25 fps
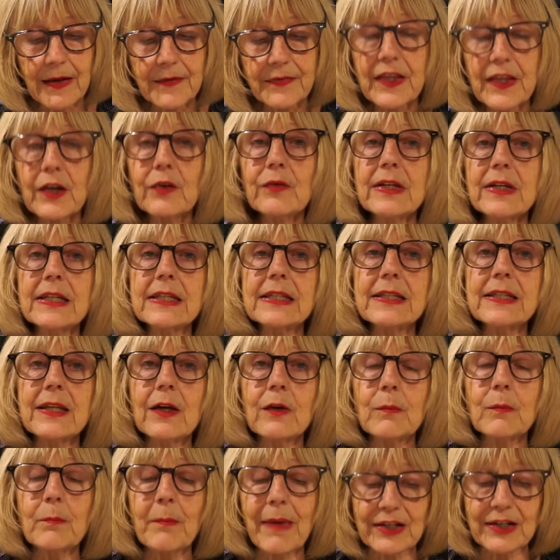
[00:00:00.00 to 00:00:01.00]
There is
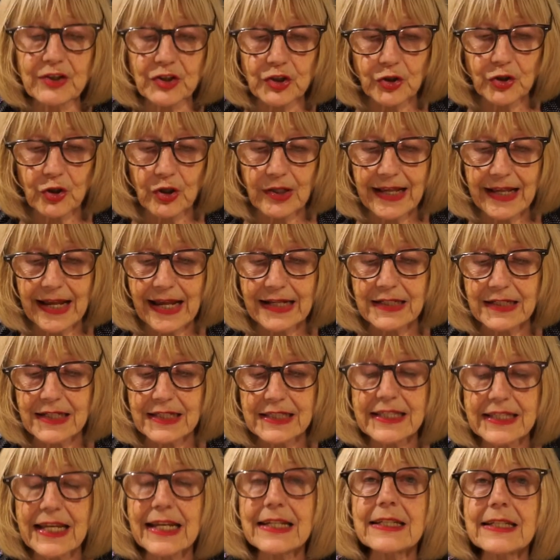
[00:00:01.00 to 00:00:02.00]
no magical
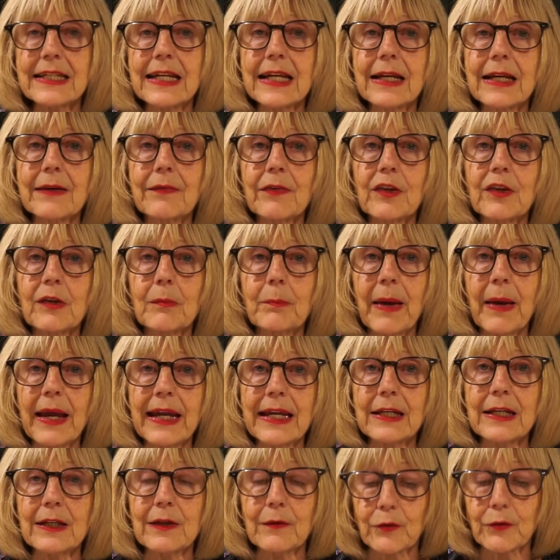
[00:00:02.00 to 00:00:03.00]
anaesthetic for the
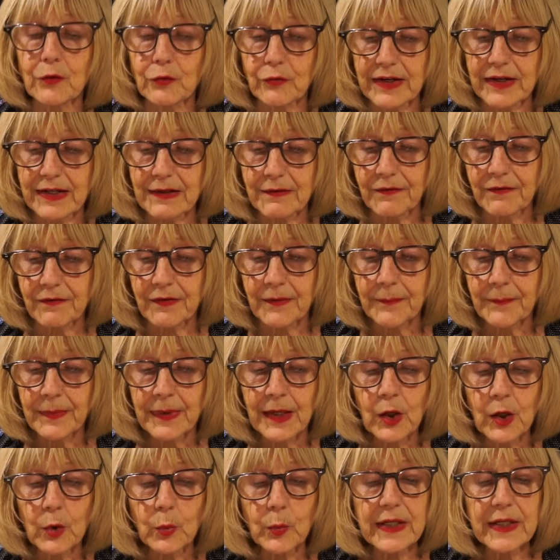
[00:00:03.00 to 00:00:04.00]
pain of grief.
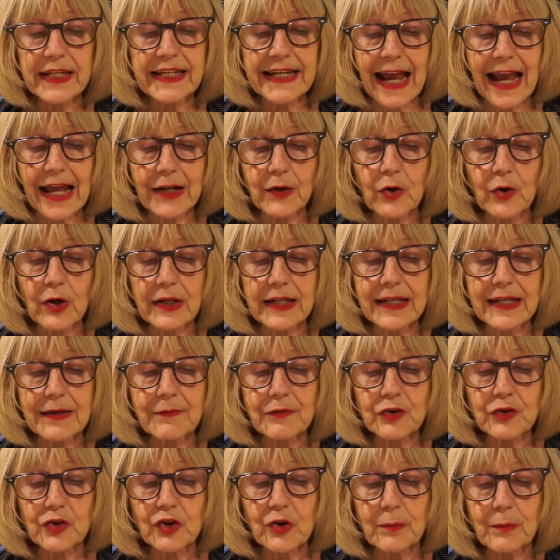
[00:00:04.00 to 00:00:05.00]
We cannot
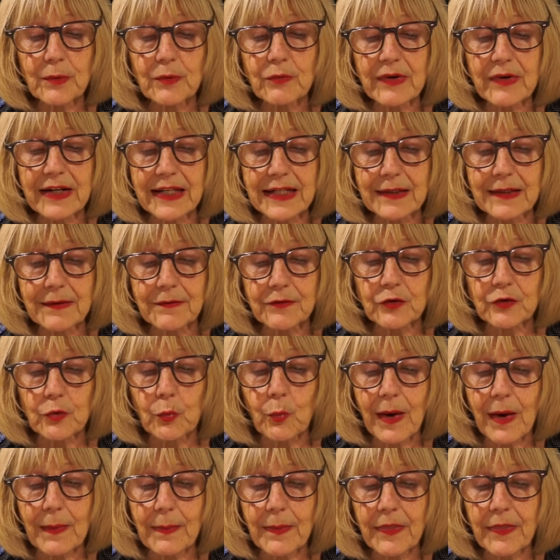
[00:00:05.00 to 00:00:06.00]
give to the bereaved the
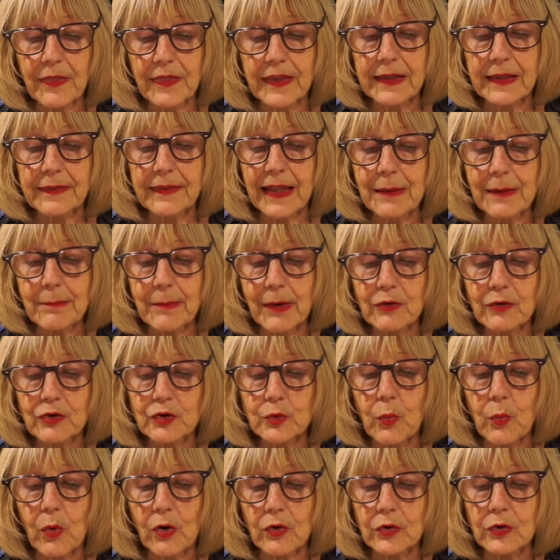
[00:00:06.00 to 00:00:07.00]
one thing they
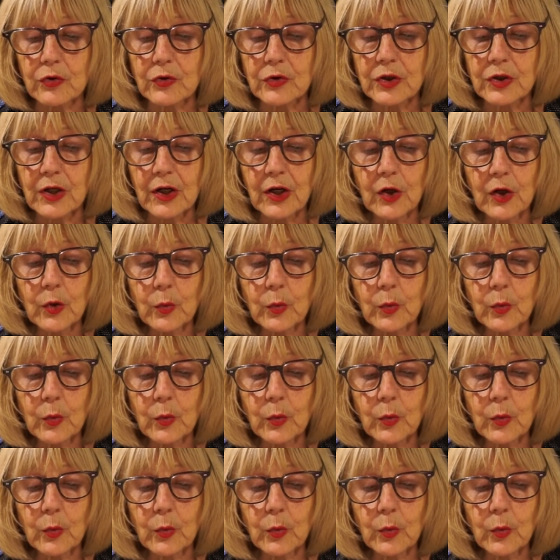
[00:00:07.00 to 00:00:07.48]
most want.